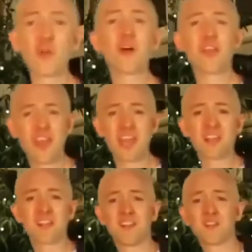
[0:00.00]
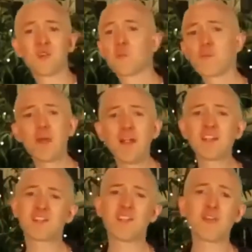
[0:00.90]
the real thing. So
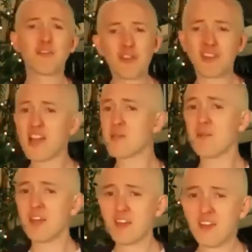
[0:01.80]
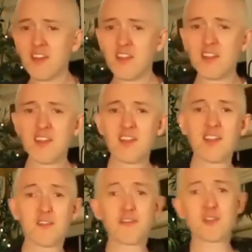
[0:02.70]
prepare yourself for enlightenment
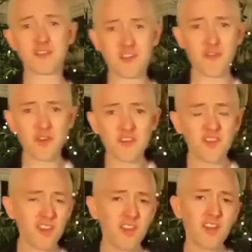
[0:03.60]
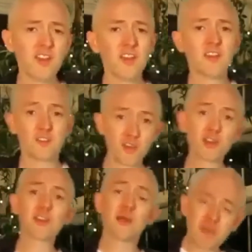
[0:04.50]
and to feel the difference. So
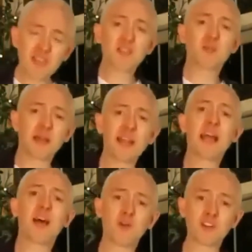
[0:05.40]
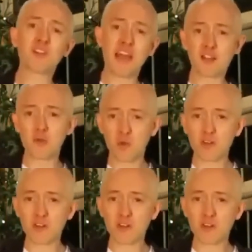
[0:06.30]
look, let me explain how it exactly